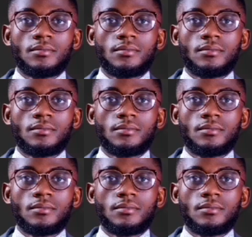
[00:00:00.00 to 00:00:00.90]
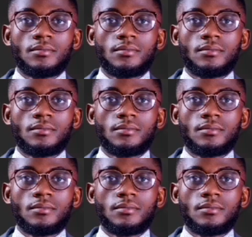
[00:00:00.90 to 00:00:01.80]

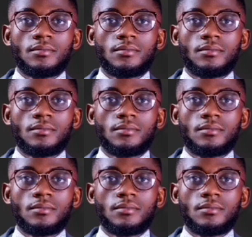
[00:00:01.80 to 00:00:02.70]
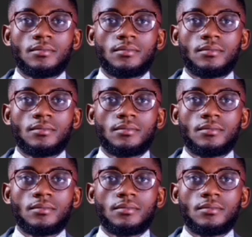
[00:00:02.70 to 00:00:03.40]
(no lip movement)